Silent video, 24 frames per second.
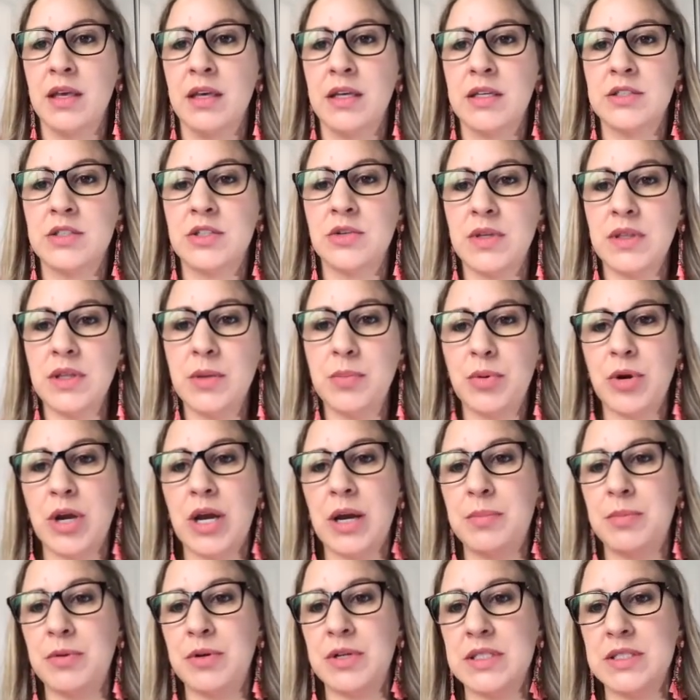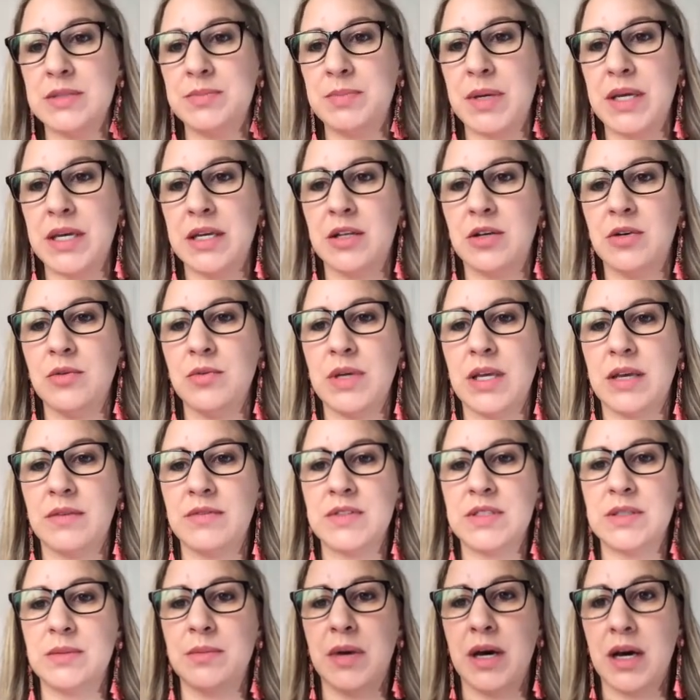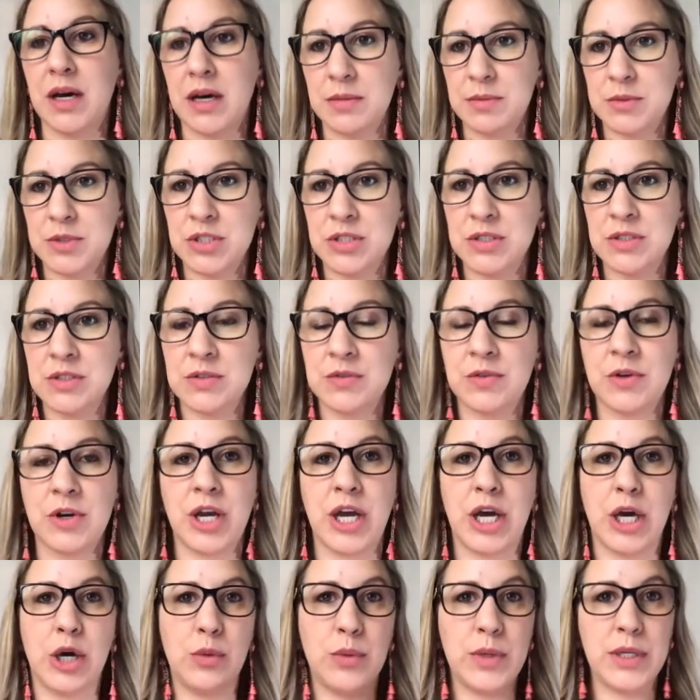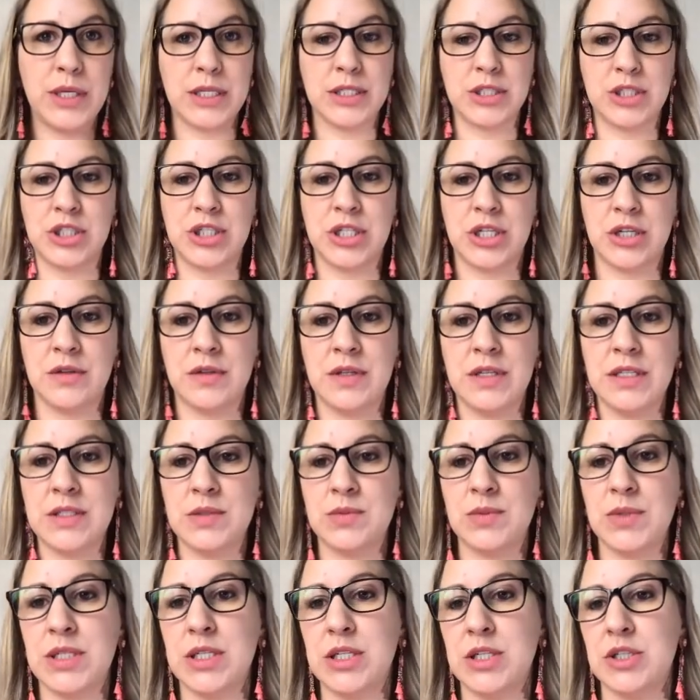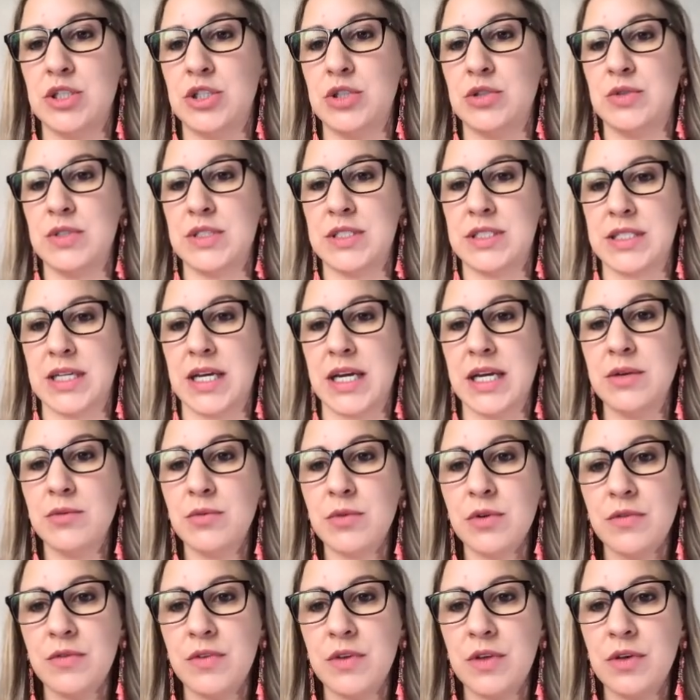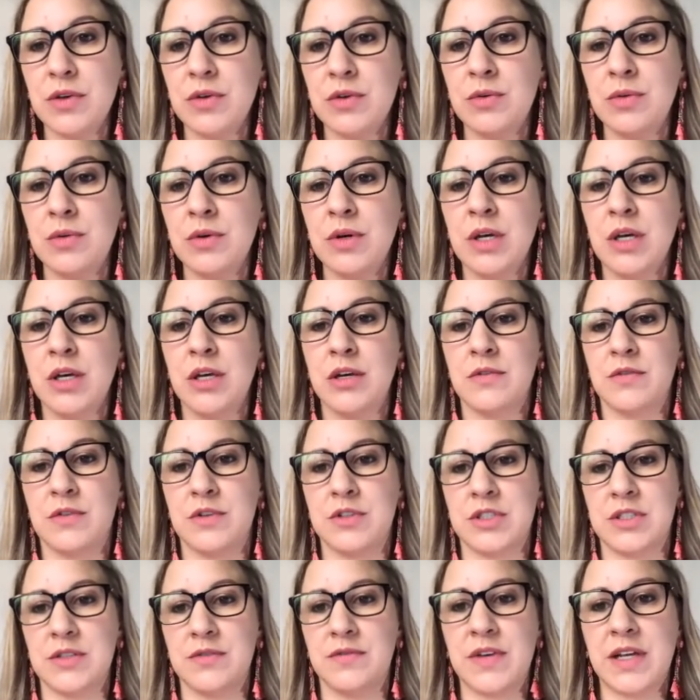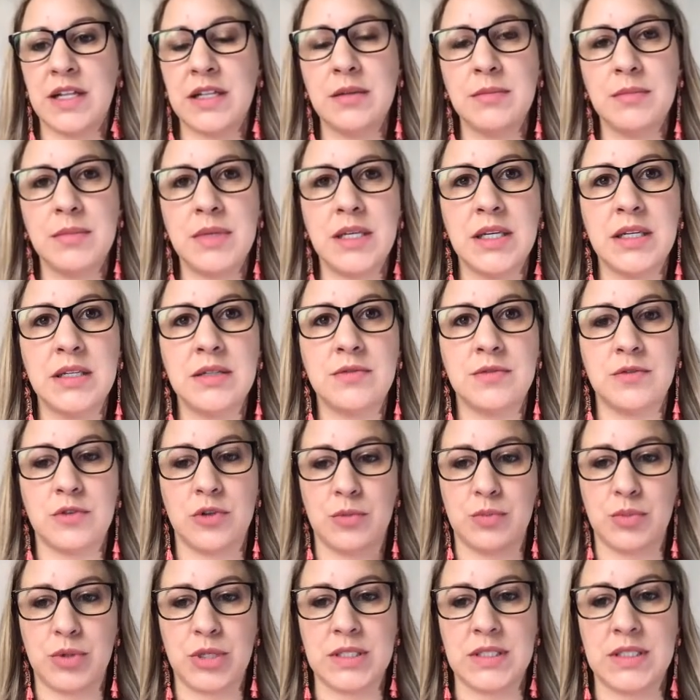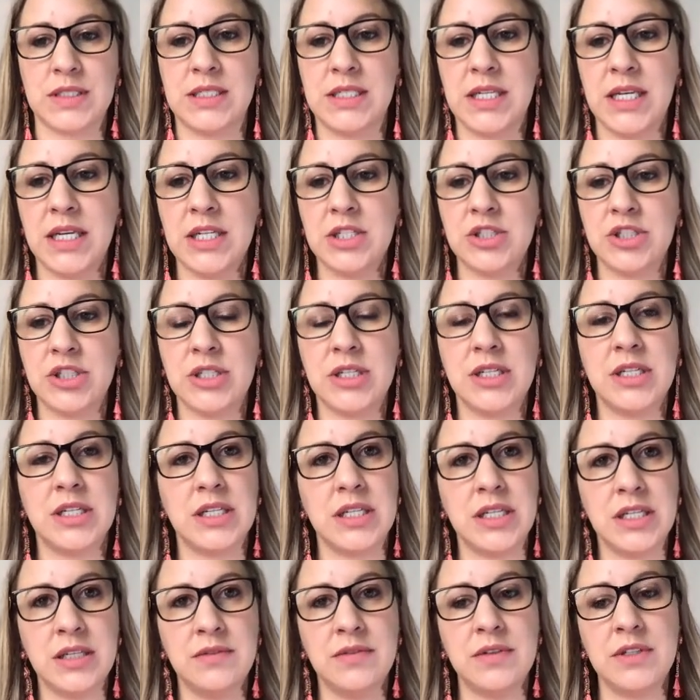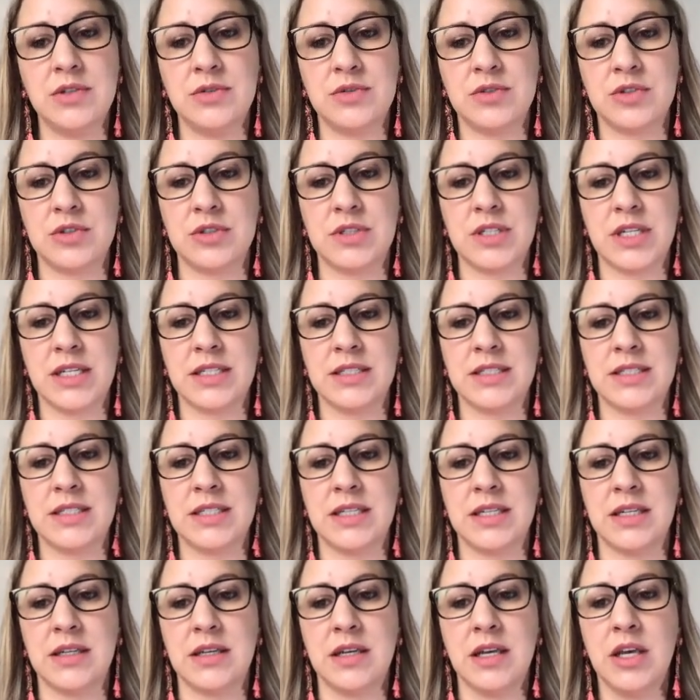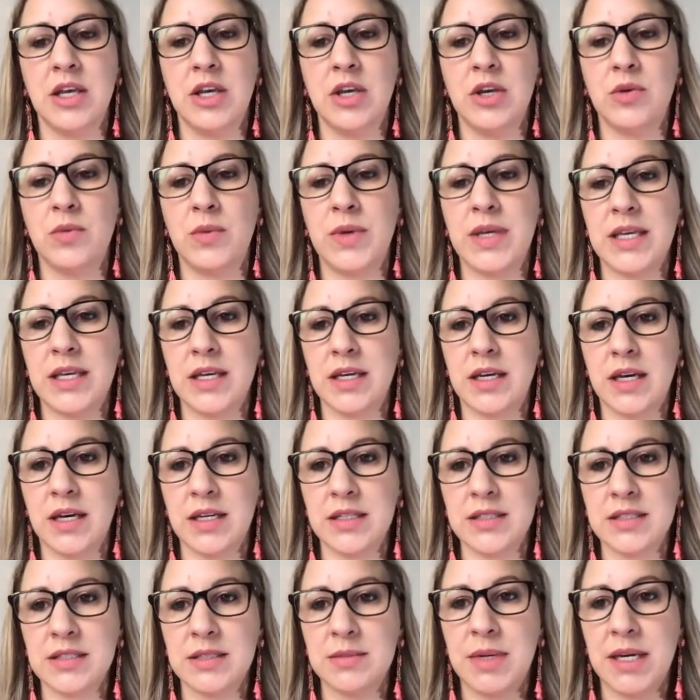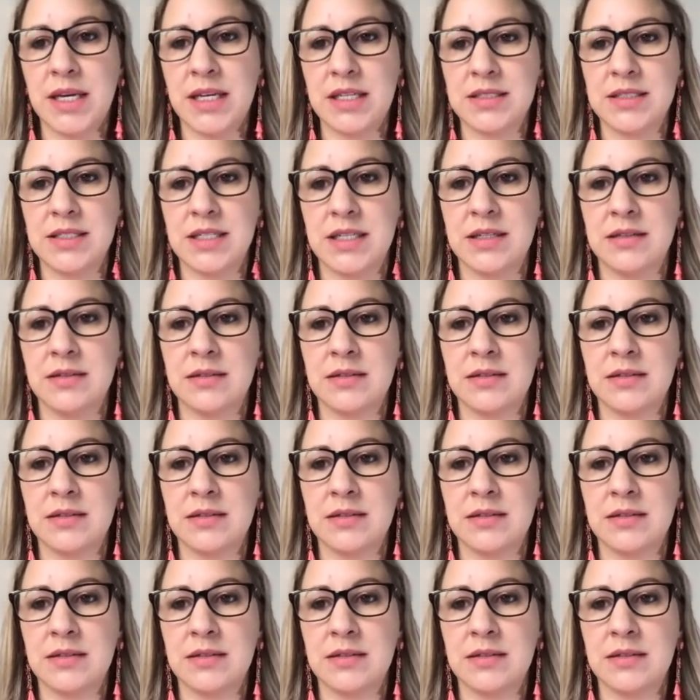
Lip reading: So in the properties panel, we have some options for how we can share this. We can do design review, for development, for a presentation, and even user testing. We can customize it.